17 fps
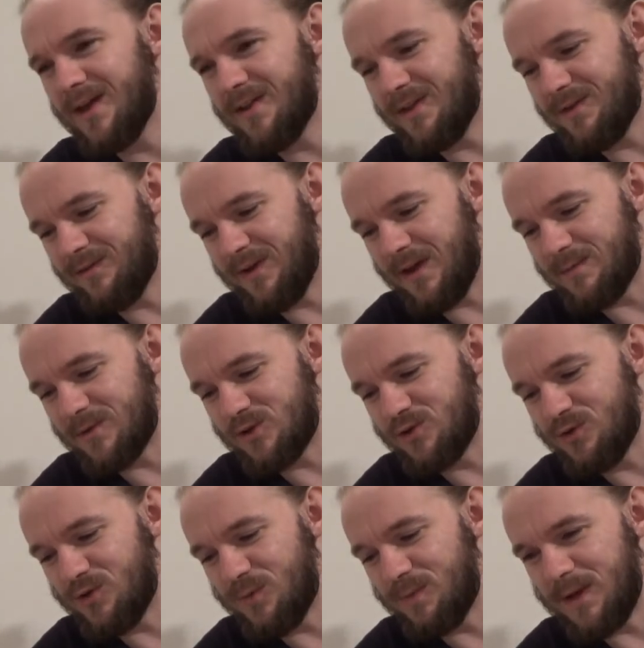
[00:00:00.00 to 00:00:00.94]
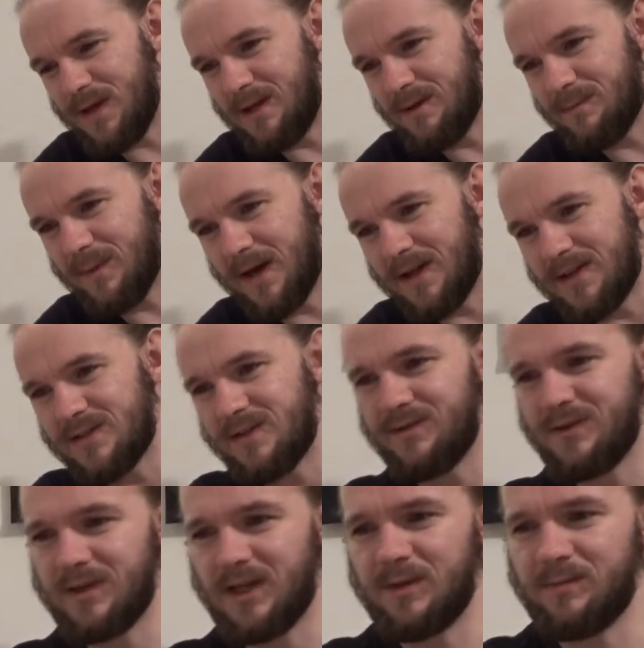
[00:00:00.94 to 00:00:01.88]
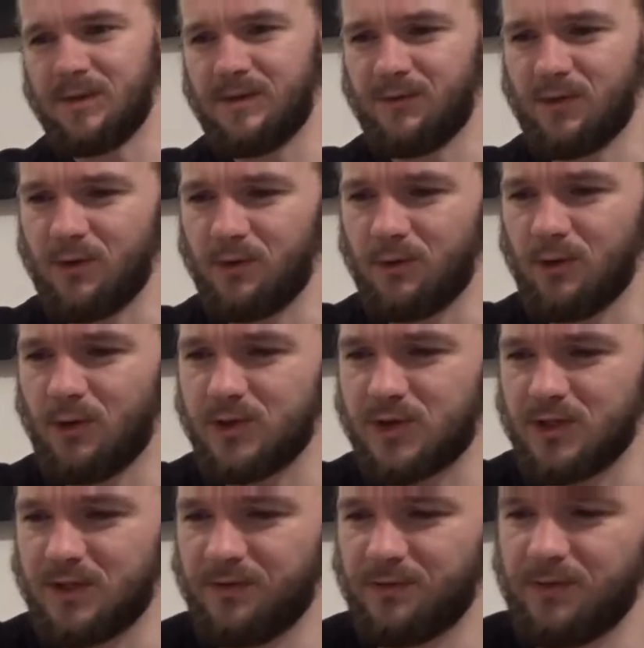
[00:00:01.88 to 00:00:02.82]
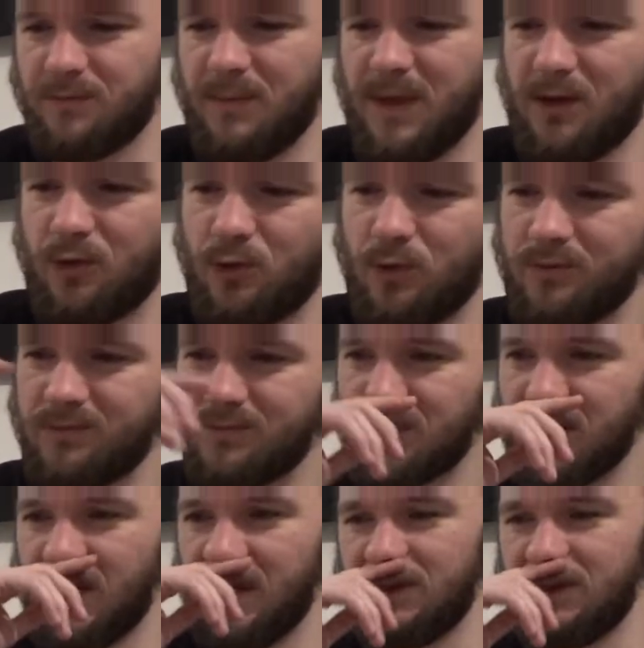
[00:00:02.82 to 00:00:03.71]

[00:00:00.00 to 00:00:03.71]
the famous European bands if you like but they've got lots of different metal uh,